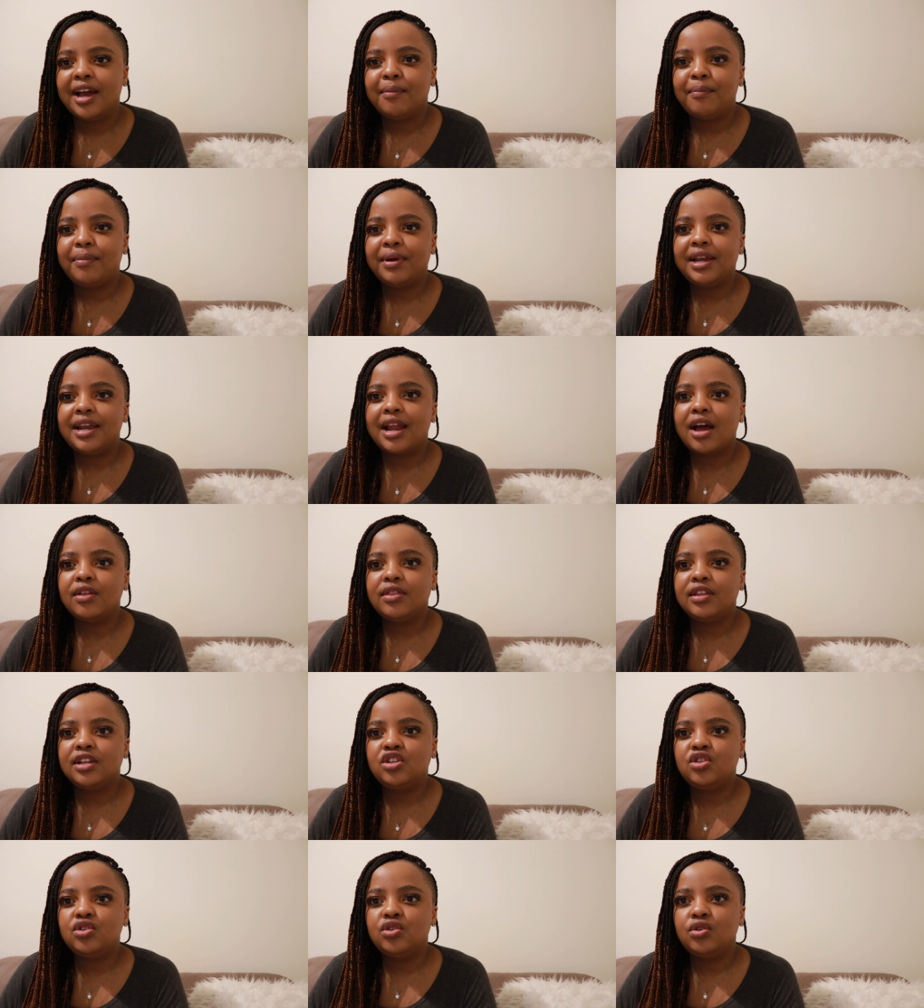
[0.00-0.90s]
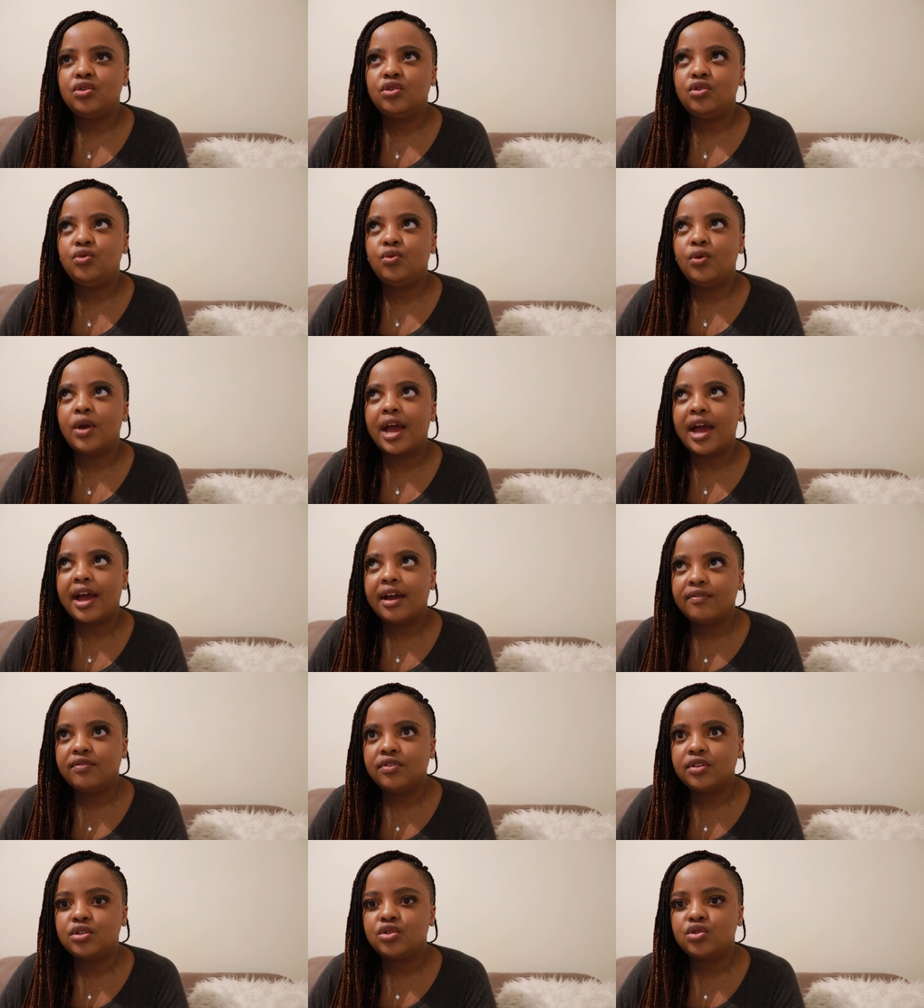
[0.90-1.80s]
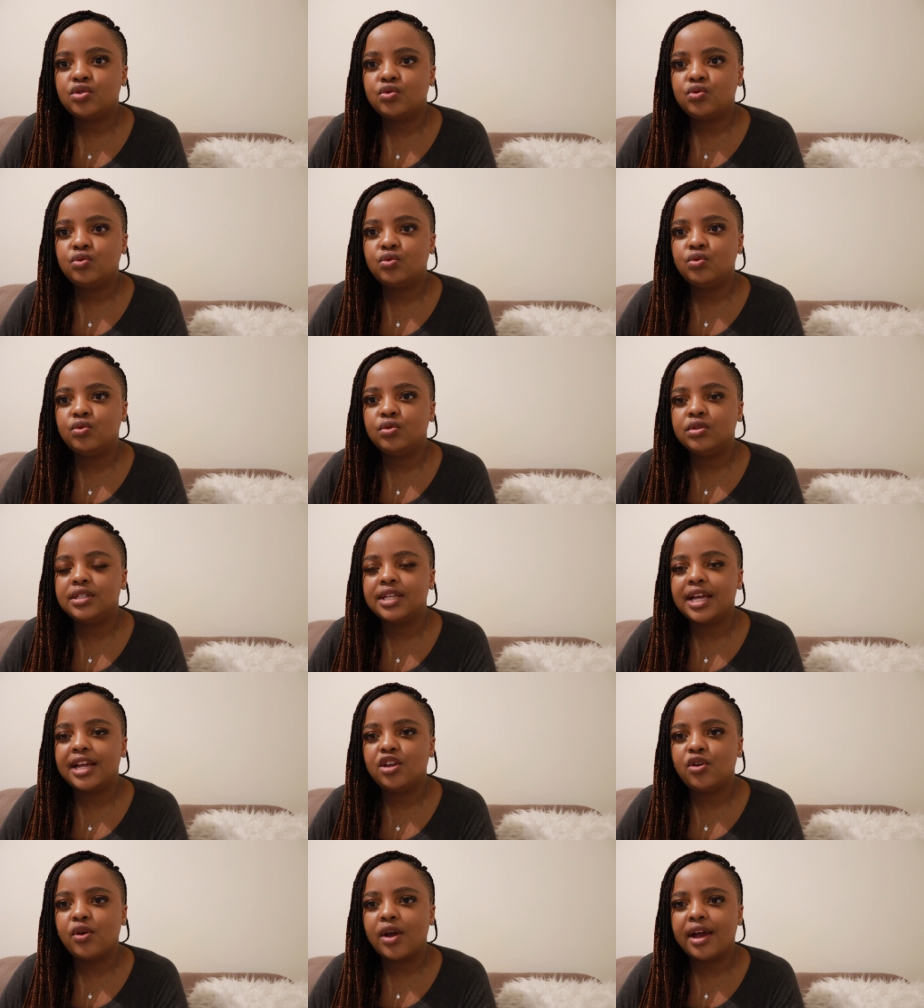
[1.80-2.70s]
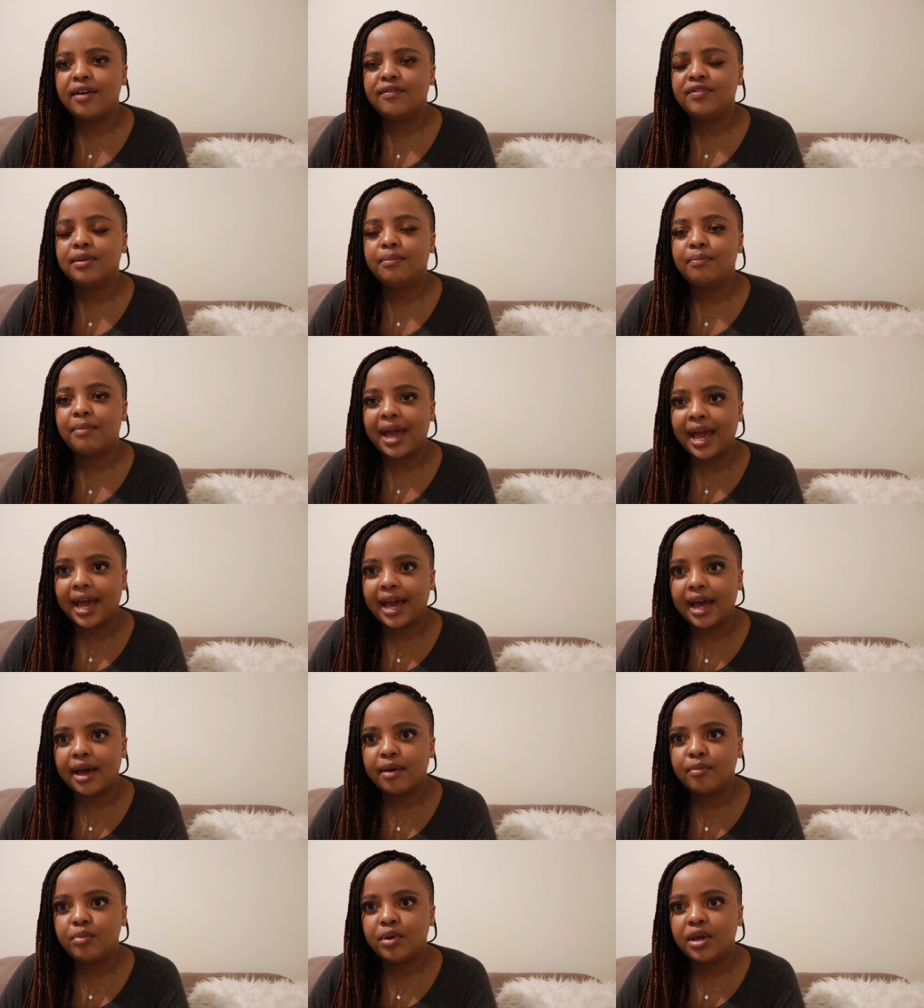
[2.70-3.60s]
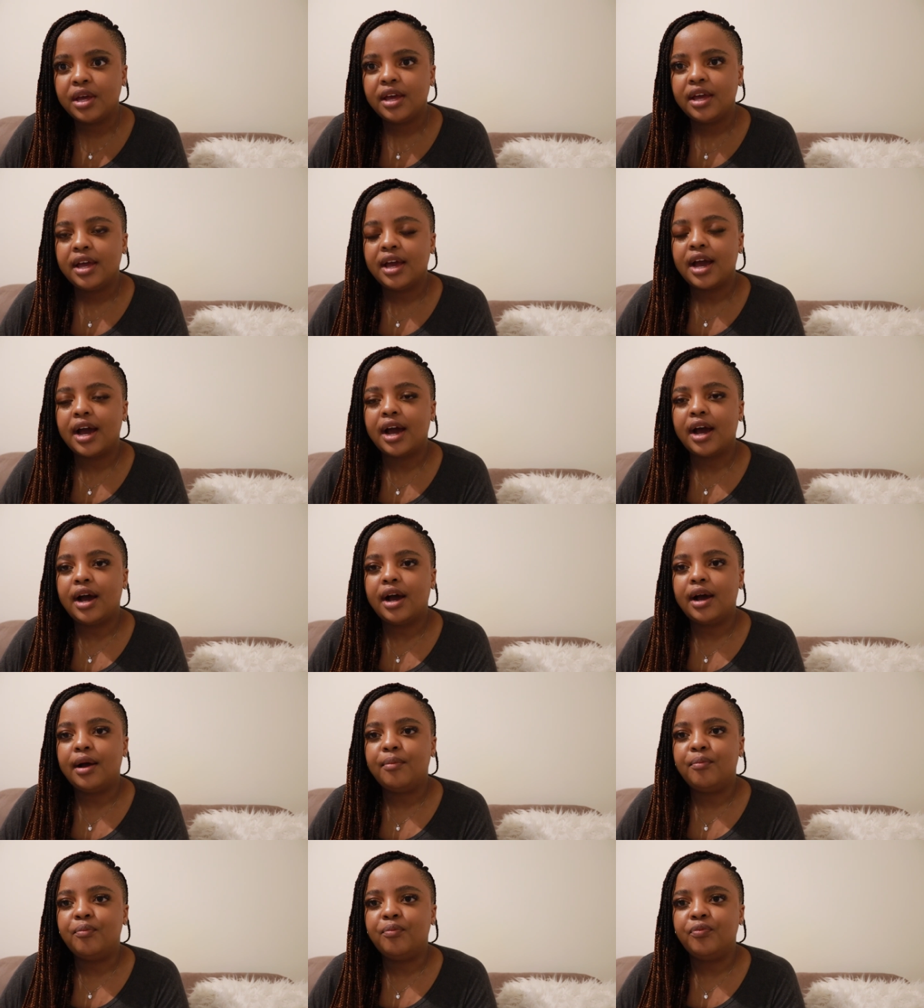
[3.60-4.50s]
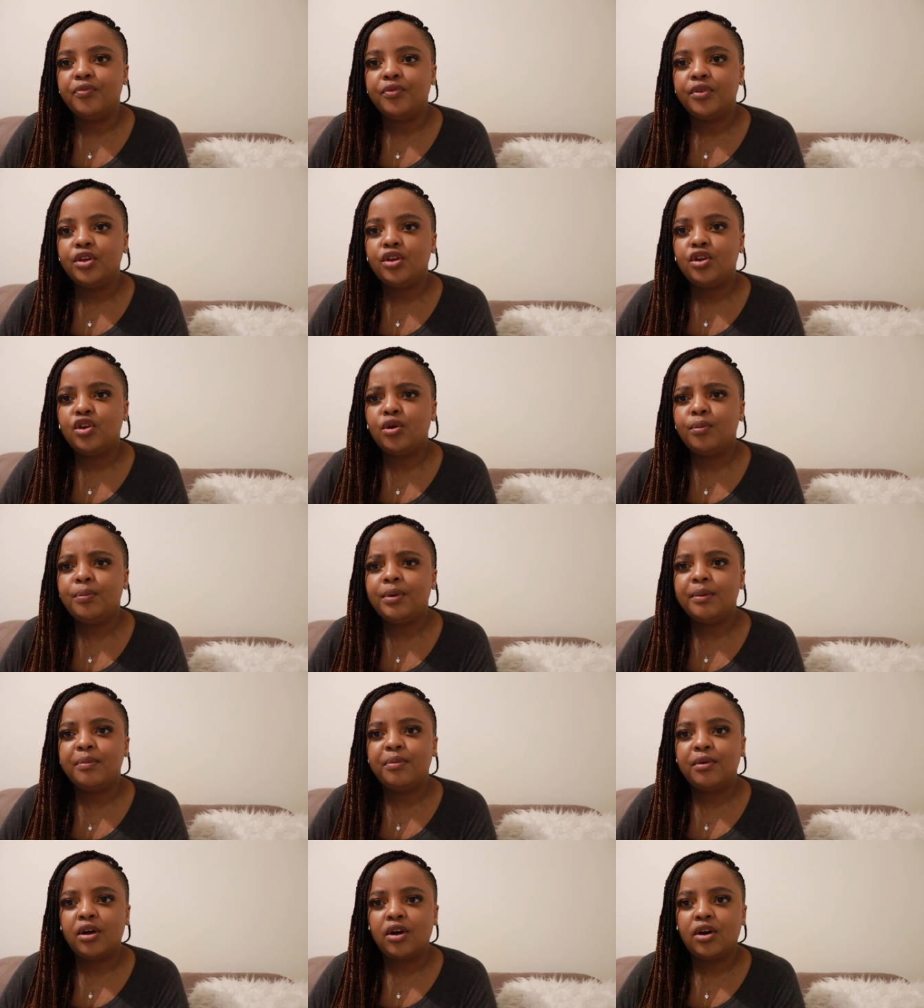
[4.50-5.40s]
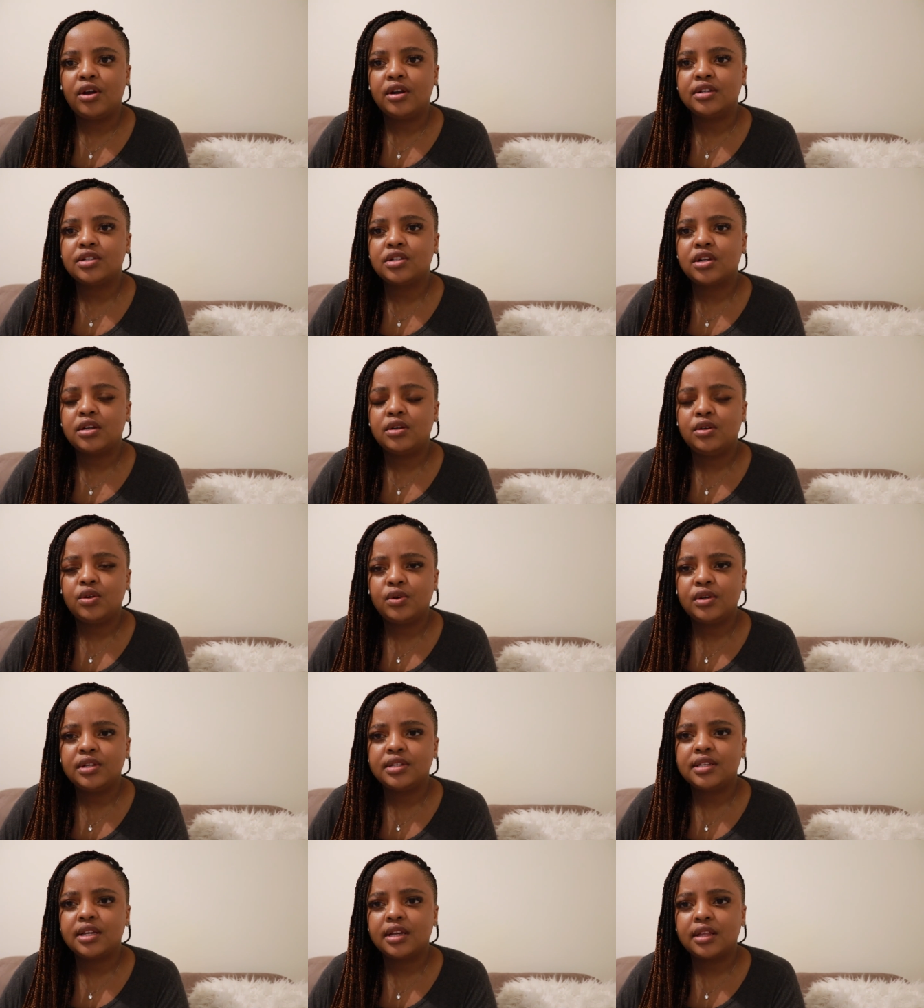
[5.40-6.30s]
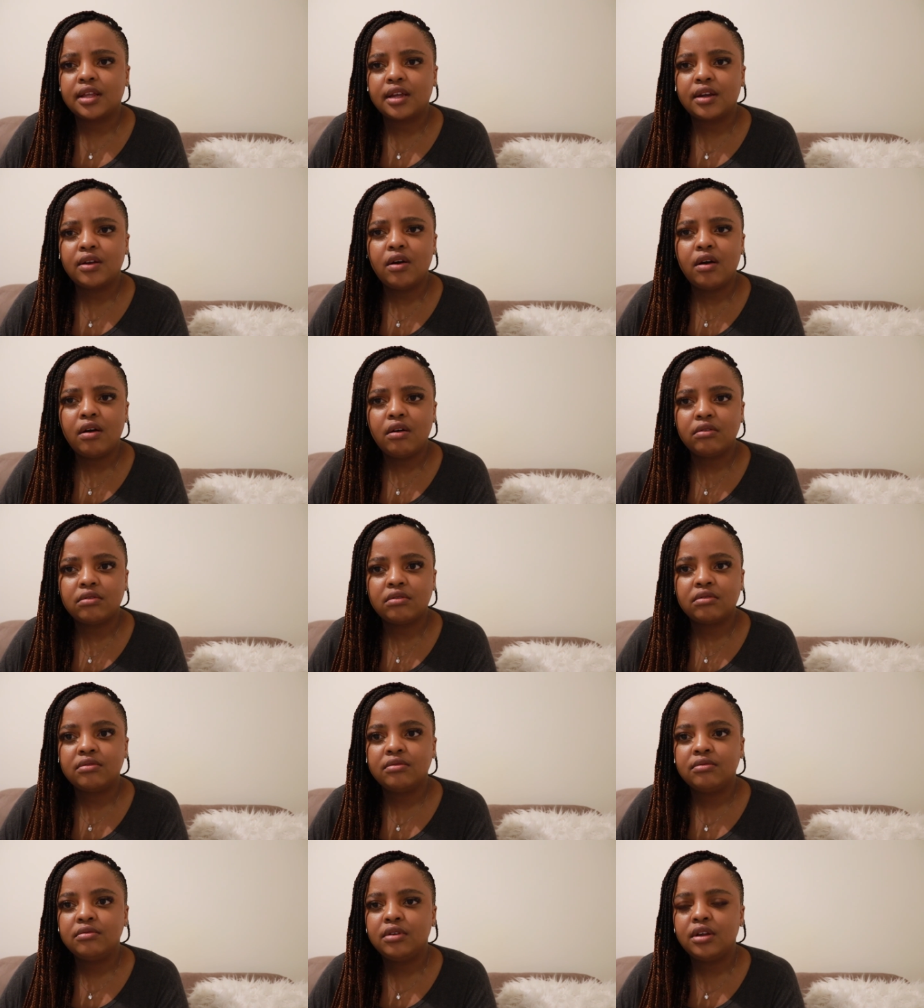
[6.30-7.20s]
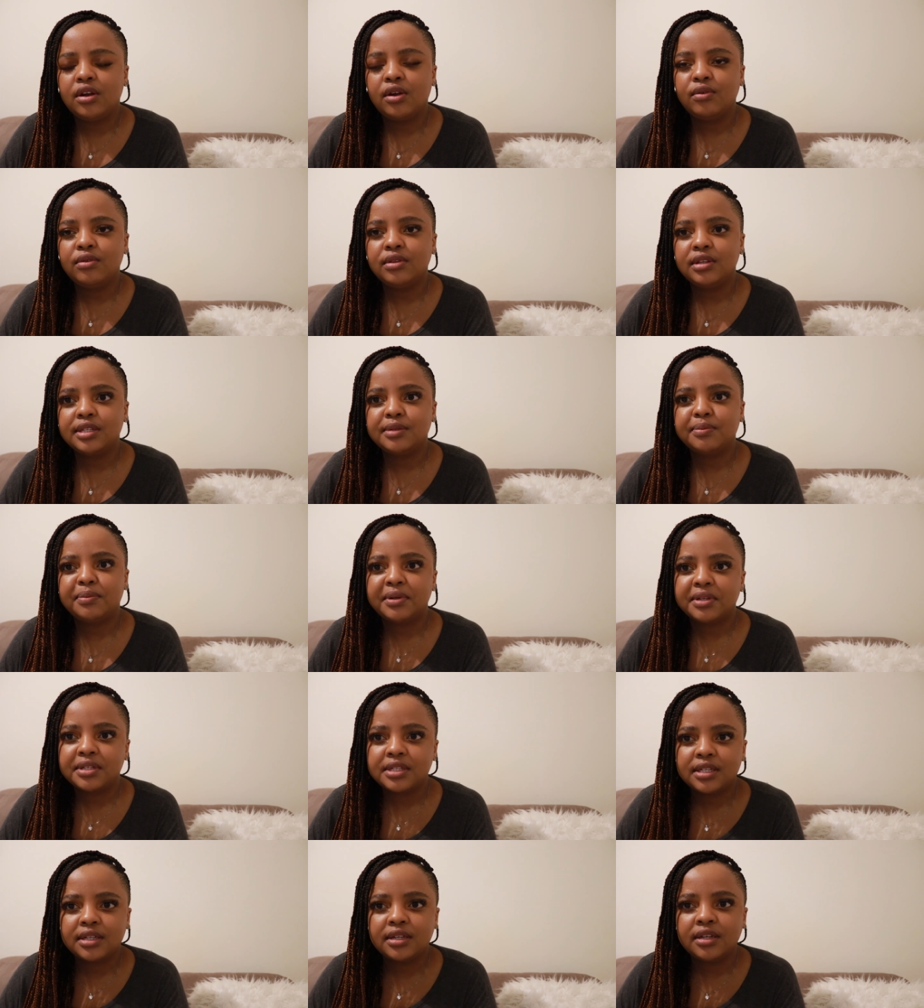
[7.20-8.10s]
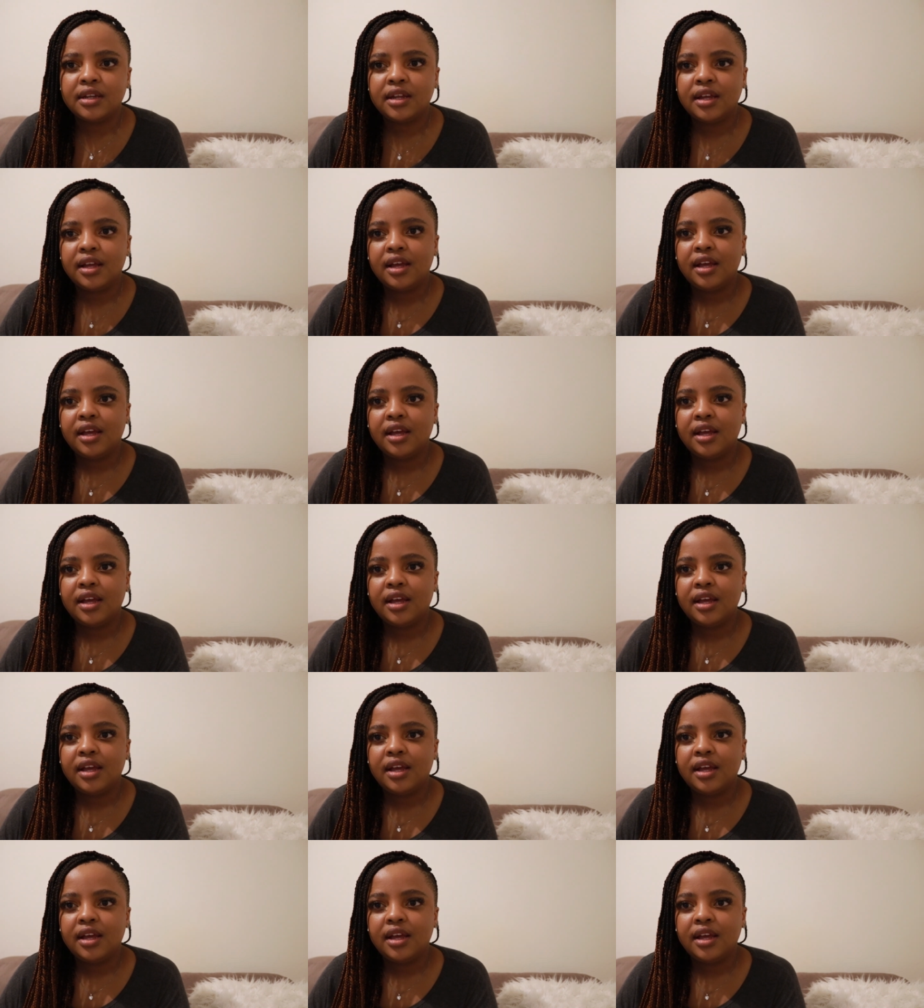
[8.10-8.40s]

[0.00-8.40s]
but now that you have the tools and you have the backup um, you know people are going to start noticing that oh you know this person